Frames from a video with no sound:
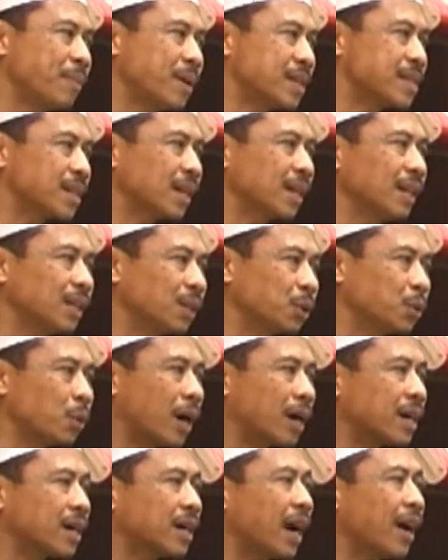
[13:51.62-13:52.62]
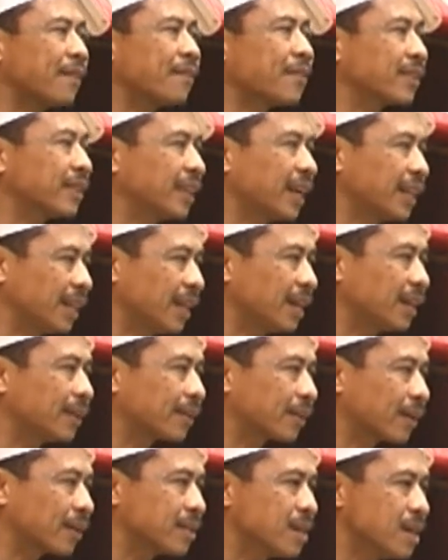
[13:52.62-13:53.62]
basically to uncover that
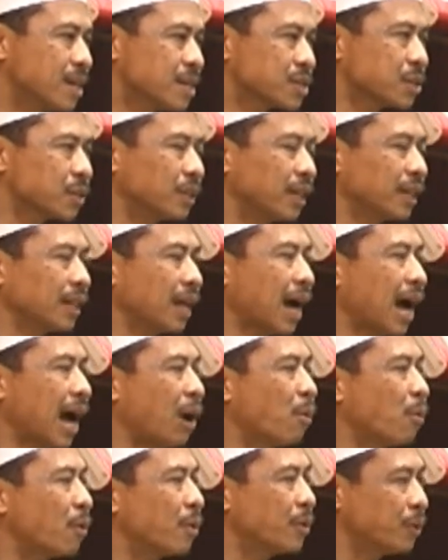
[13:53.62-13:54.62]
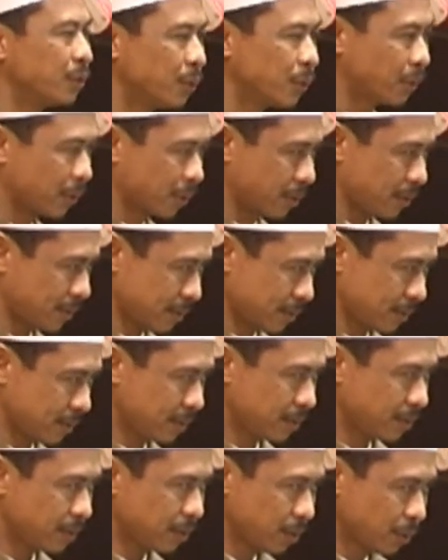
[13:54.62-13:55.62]
ignorance so that our nur,
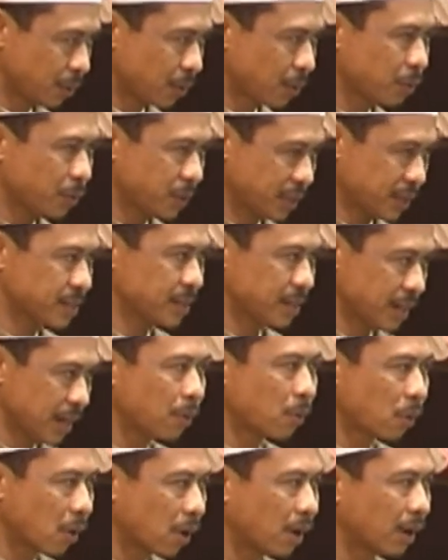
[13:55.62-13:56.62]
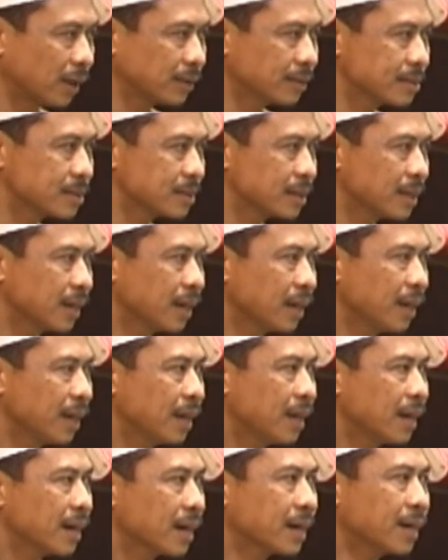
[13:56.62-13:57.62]
the nur which is in our hearts,
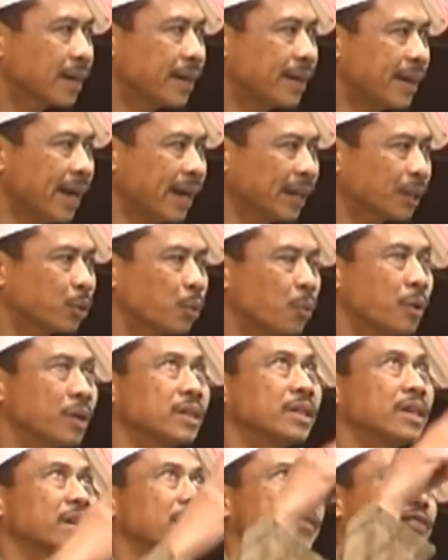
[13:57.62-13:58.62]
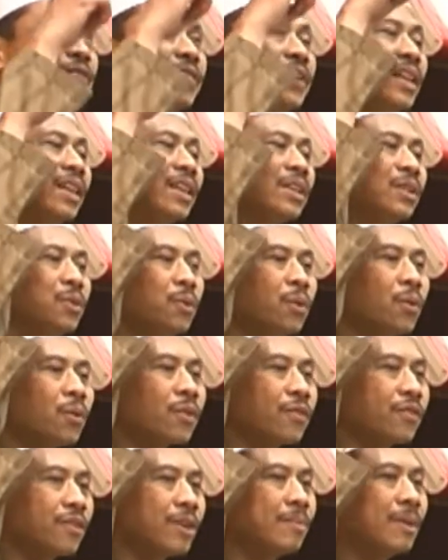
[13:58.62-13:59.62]
connect with the revealed
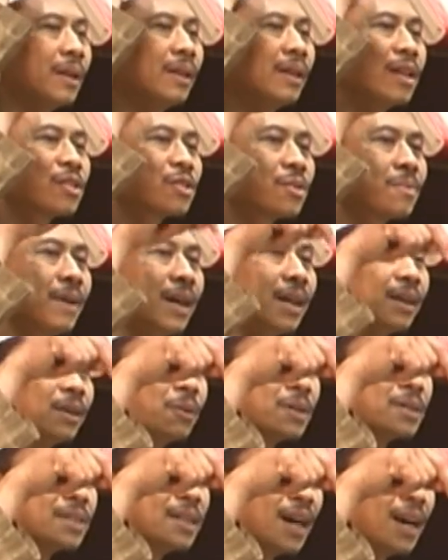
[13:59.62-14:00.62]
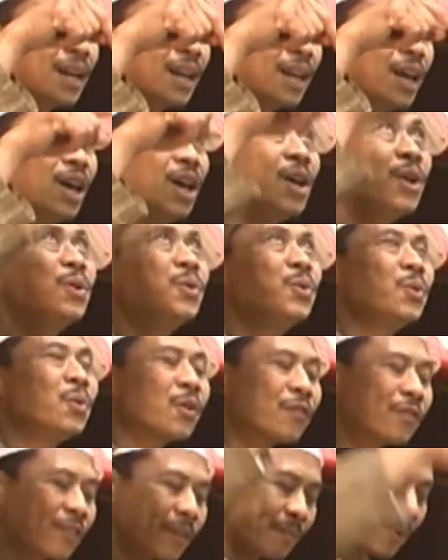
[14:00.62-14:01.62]
nur from Allah subhanahu wa ta'ala.
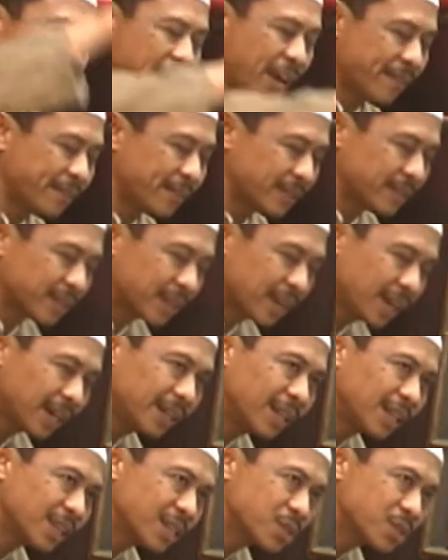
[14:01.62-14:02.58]
Nur from the heavens, and that